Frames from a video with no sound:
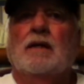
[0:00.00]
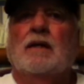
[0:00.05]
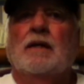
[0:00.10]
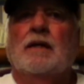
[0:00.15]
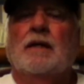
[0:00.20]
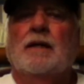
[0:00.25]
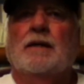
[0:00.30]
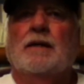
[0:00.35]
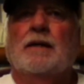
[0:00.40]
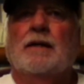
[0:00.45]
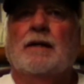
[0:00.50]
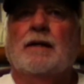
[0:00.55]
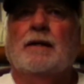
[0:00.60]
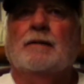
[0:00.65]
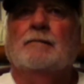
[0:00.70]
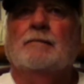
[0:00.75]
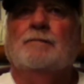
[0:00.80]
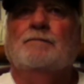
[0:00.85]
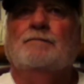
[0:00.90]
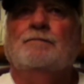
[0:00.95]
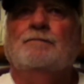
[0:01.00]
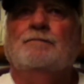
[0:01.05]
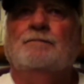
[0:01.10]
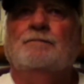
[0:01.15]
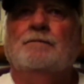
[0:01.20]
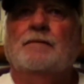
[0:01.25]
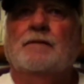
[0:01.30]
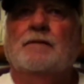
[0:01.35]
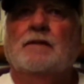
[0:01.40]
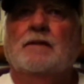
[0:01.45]
And I
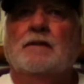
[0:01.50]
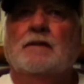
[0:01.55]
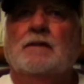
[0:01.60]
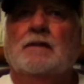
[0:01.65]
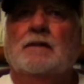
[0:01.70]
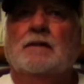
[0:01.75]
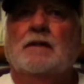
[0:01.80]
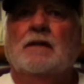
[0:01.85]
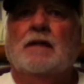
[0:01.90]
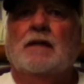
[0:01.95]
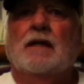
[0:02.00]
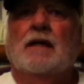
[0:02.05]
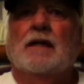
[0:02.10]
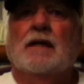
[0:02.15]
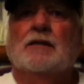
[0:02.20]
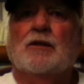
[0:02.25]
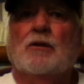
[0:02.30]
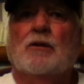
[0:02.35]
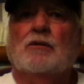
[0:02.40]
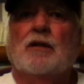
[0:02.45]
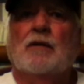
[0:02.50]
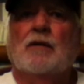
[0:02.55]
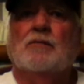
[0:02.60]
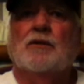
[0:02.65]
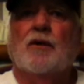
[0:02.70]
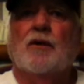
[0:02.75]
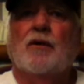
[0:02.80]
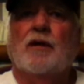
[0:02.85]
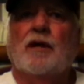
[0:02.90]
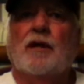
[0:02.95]
told you I was
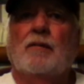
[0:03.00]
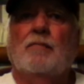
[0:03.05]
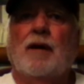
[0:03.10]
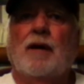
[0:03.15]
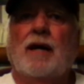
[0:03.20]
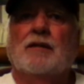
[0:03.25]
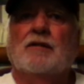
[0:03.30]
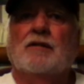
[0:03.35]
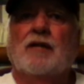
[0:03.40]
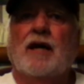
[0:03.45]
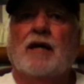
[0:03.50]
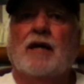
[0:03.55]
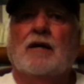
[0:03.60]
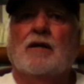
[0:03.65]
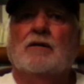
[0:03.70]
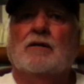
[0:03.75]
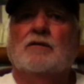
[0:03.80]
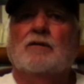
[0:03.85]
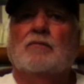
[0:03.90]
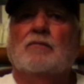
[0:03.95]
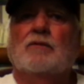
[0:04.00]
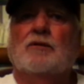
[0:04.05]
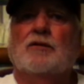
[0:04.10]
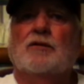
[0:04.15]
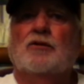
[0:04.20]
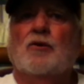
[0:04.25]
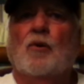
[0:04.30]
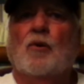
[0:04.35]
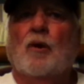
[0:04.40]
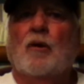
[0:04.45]
going to get back to that because there was a
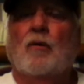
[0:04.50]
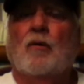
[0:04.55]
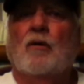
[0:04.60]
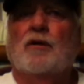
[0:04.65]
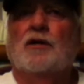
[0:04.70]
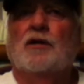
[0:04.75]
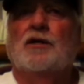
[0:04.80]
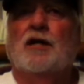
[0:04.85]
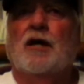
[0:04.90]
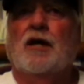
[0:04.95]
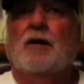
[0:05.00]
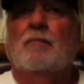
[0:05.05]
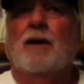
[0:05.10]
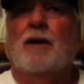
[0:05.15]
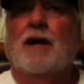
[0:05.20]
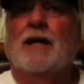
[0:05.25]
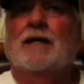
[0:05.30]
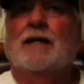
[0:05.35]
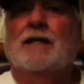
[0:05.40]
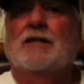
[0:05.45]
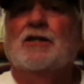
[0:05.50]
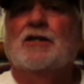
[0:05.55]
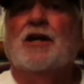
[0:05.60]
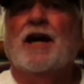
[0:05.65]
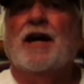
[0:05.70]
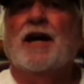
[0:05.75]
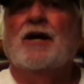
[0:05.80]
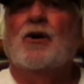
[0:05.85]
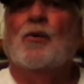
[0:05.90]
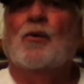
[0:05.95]
story I wanted to tell you about it, and it's an
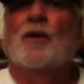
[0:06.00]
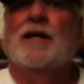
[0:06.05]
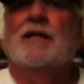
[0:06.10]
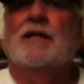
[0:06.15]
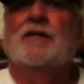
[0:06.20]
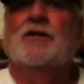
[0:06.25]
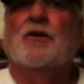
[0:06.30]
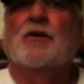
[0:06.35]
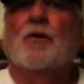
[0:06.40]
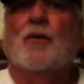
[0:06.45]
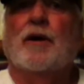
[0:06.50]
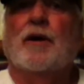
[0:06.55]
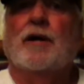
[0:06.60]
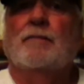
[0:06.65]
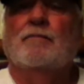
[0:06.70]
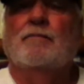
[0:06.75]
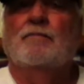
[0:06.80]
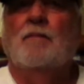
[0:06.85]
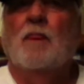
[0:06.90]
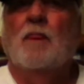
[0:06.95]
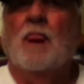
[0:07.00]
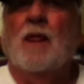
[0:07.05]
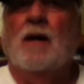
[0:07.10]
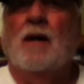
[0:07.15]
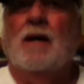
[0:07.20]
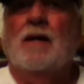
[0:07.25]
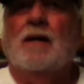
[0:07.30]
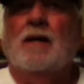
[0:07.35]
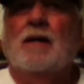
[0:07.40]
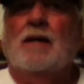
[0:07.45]
Aunt Colleen story.
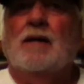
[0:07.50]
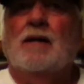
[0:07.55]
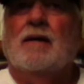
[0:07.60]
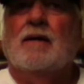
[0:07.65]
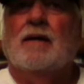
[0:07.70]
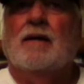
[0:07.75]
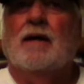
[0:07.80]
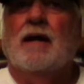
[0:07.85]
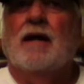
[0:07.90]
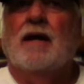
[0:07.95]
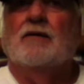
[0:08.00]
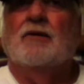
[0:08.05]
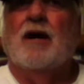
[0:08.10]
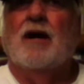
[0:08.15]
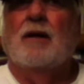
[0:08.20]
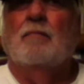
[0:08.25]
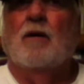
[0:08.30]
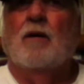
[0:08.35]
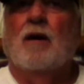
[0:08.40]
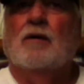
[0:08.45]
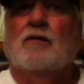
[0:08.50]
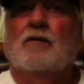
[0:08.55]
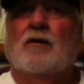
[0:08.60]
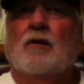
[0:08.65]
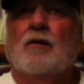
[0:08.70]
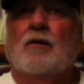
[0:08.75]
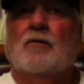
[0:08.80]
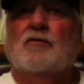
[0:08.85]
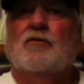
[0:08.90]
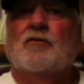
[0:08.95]
After I bought
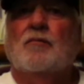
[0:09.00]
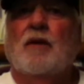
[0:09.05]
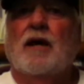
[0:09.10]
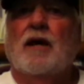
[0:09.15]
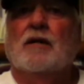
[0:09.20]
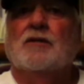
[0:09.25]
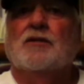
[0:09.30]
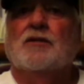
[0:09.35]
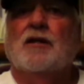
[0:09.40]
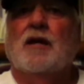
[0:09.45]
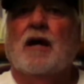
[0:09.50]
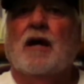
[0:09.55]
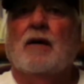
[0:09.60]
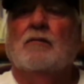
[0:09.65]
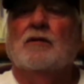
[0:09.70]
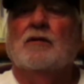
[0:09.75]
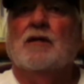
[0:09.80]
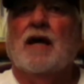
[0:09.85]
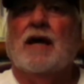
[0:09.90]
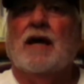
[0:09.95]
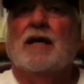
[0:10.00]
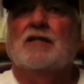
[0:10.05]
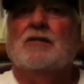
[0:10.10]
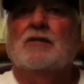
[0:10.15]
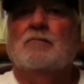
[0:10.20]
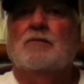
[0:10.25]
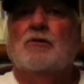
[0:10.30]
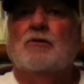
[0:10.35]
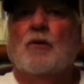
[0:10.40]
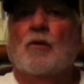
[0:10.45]
those from Nelson, I had
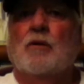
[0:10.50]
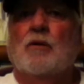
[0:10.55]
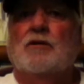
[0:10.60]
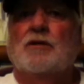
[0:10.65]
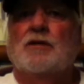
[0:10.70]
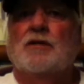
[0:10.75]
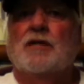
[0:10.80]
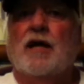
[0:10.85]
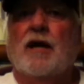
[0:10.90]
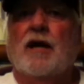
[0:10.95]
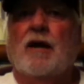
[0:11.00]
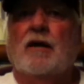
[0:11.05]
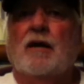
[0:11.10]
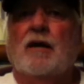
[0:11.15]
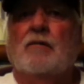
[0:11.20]
some chores in town.